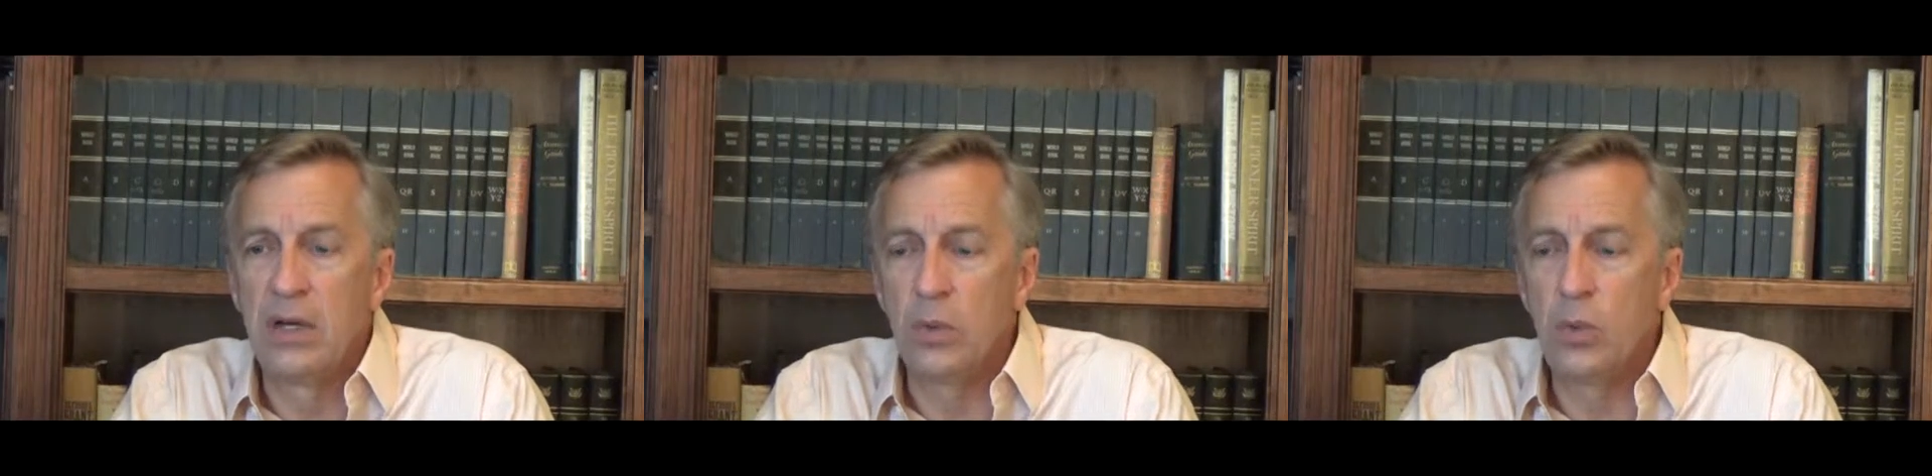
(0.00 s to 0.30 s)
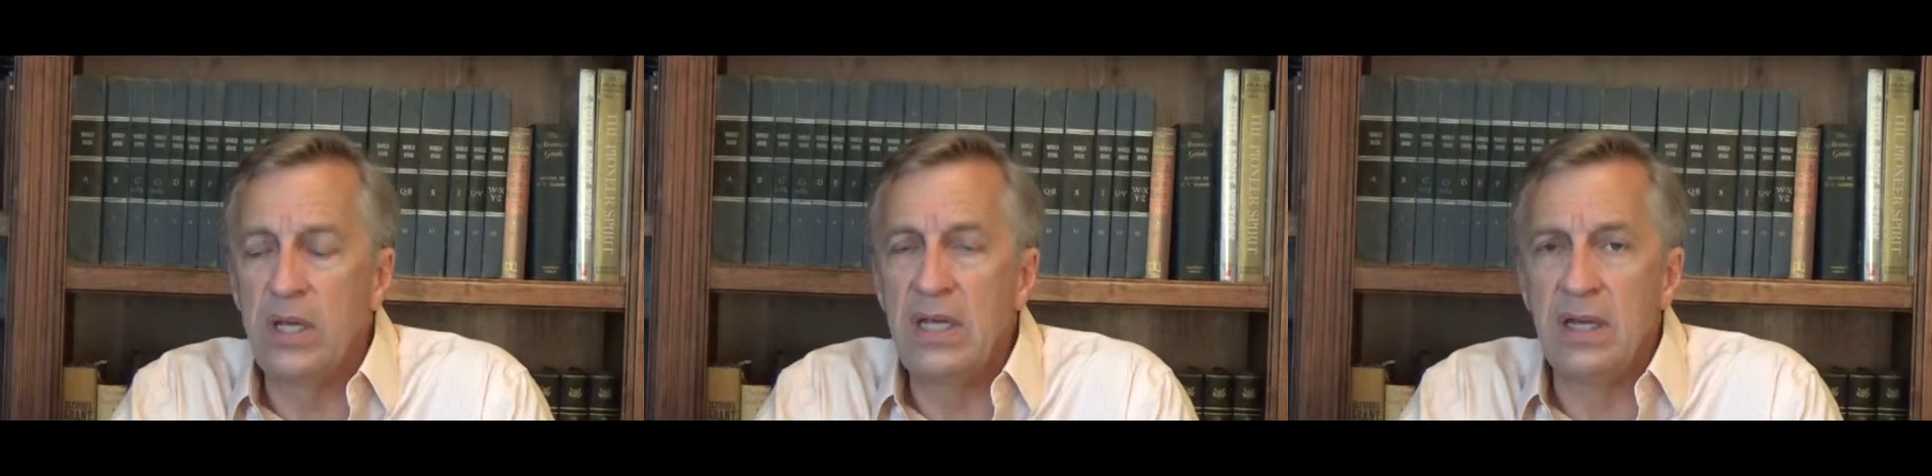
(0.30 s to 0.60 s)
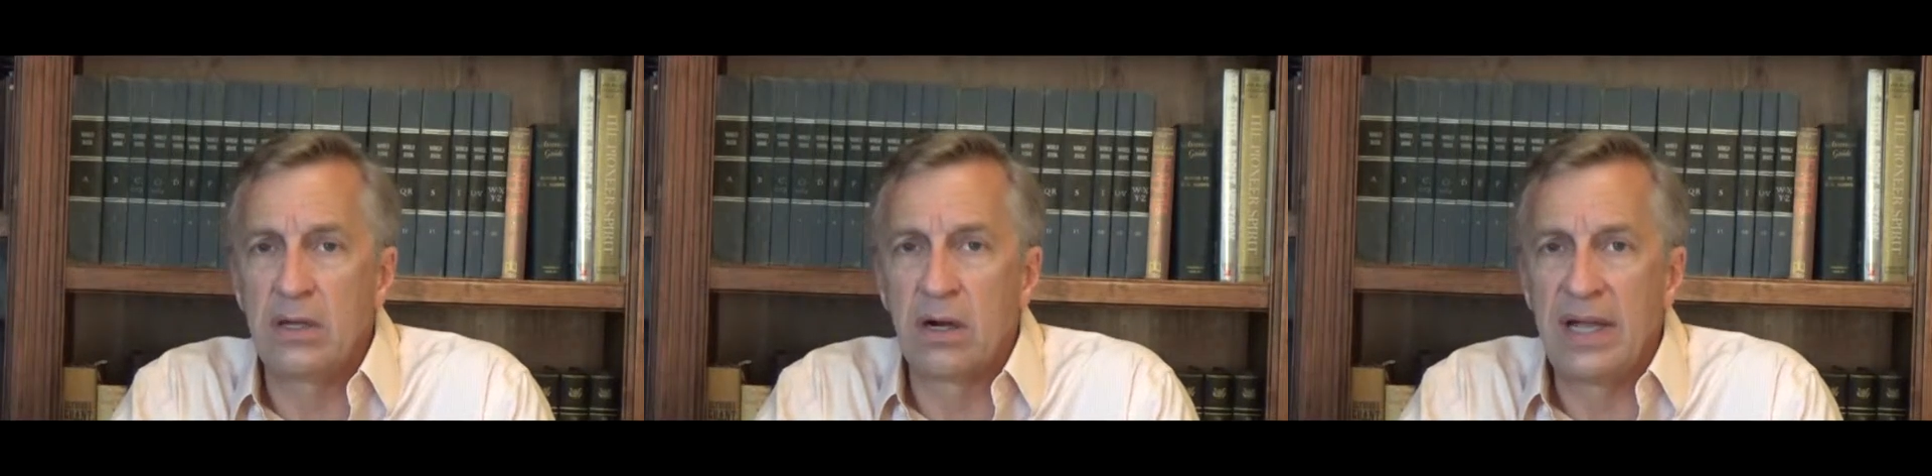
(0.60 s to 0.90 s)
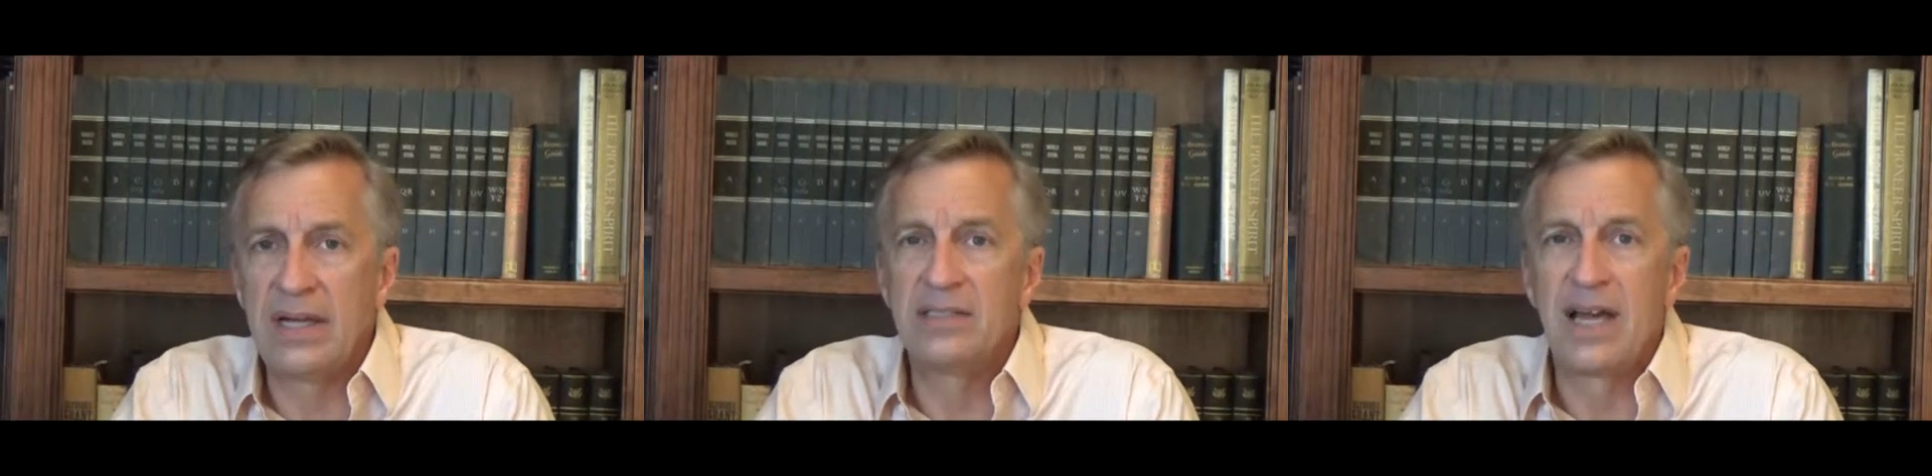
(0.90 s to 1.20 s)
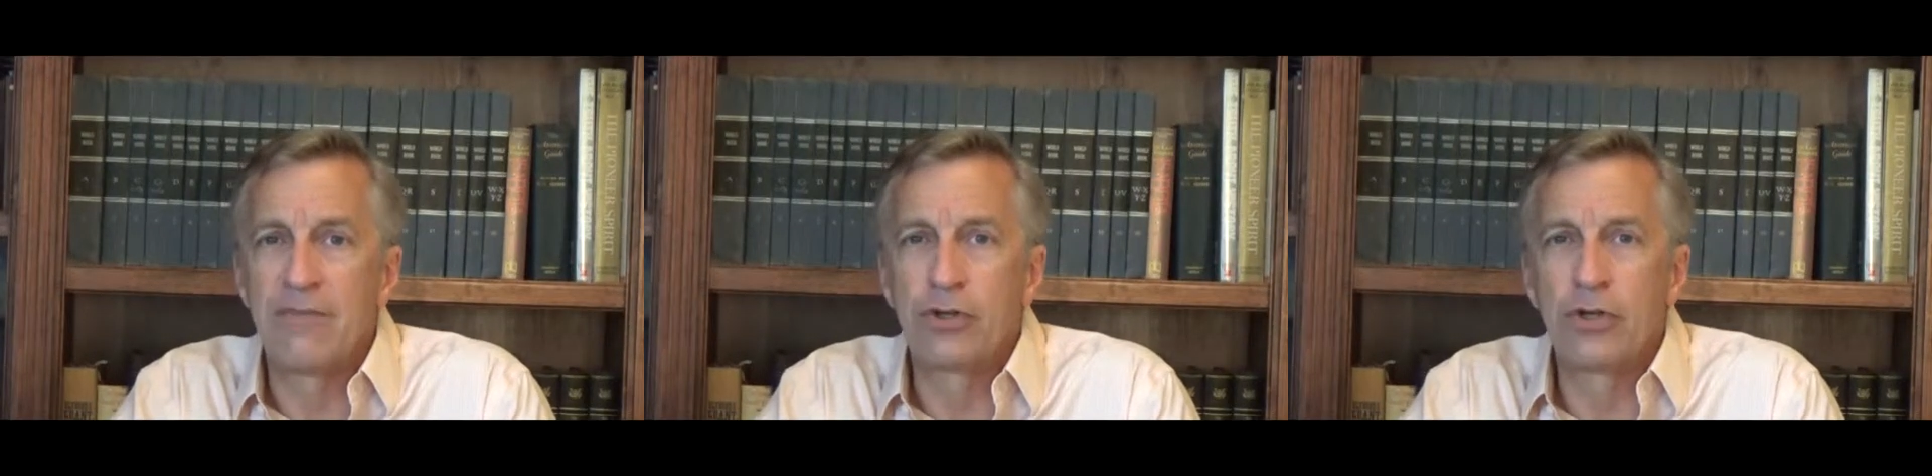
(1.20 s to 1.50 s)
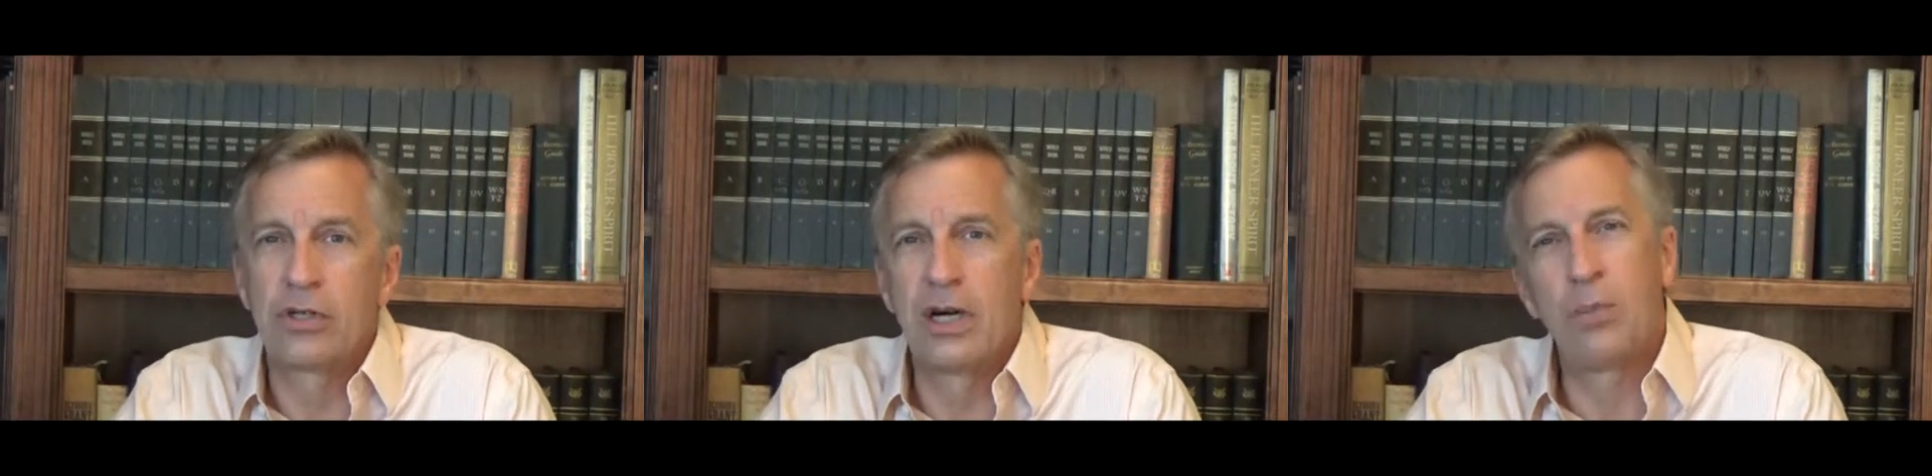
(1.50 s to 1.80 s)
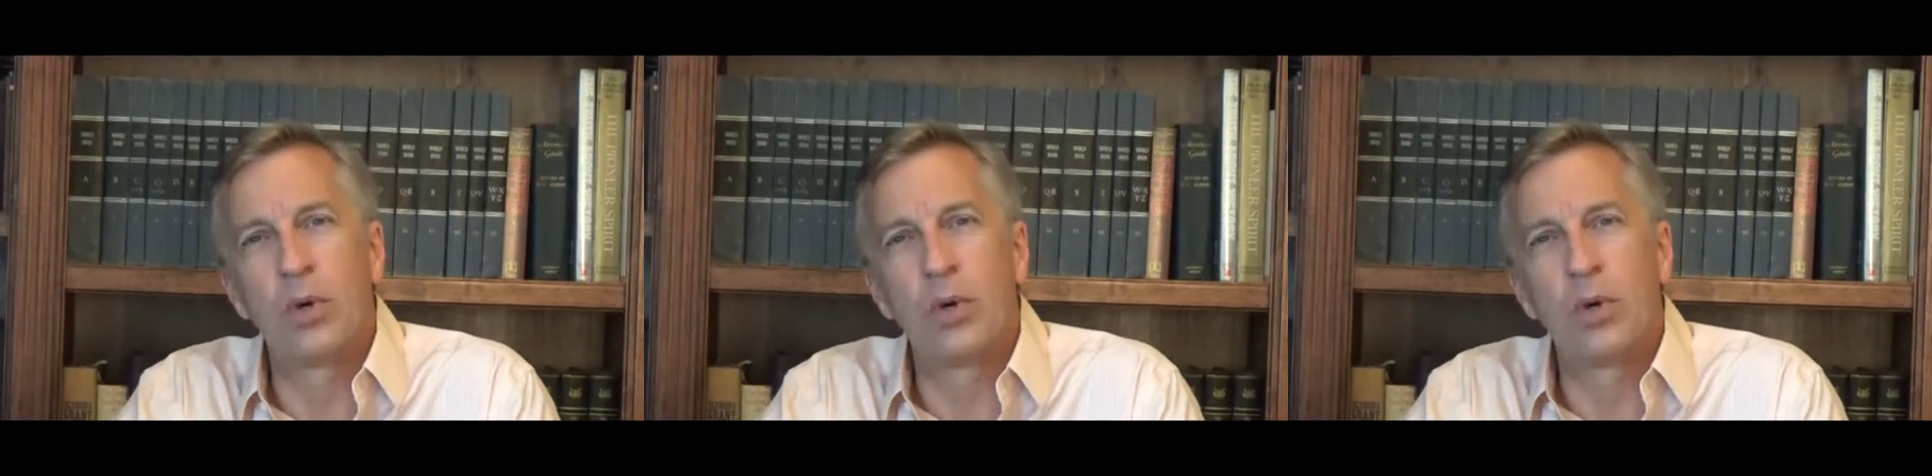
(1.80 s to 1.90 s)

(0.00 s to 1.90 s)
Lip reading: we in our heads have to cook up